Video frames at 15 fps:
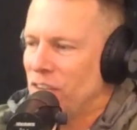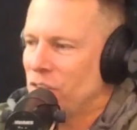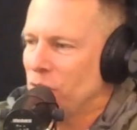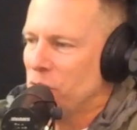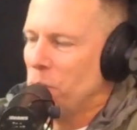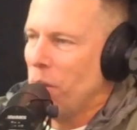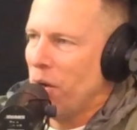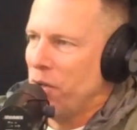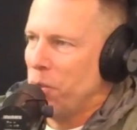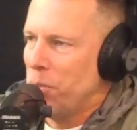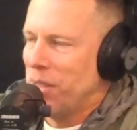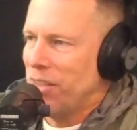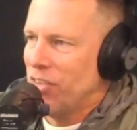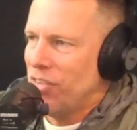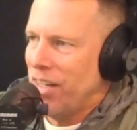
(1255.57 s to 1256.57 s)
So tomorrow you'll
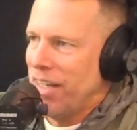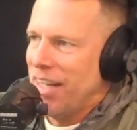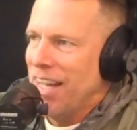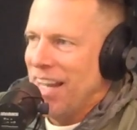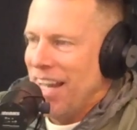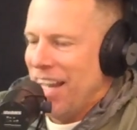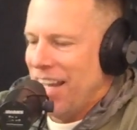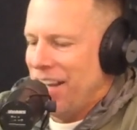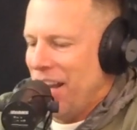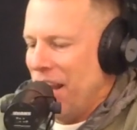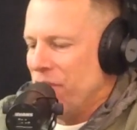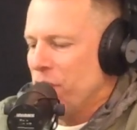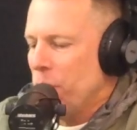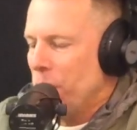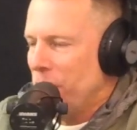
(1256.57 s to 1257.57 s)
be listening and
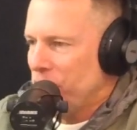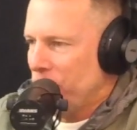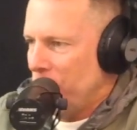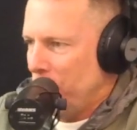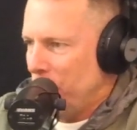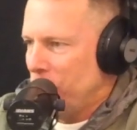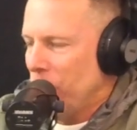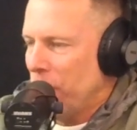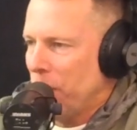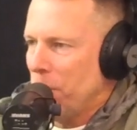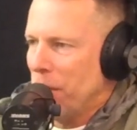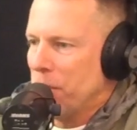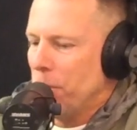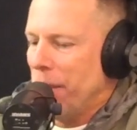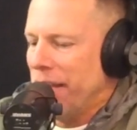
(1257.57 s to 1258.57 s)
everyone is going to be talking
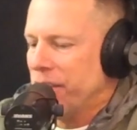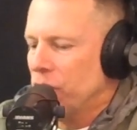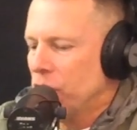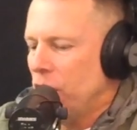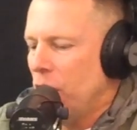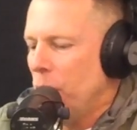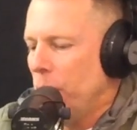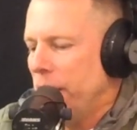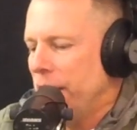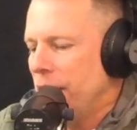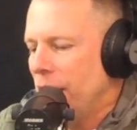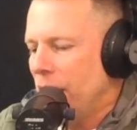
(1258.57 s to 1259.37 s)
about the Michael Cohen.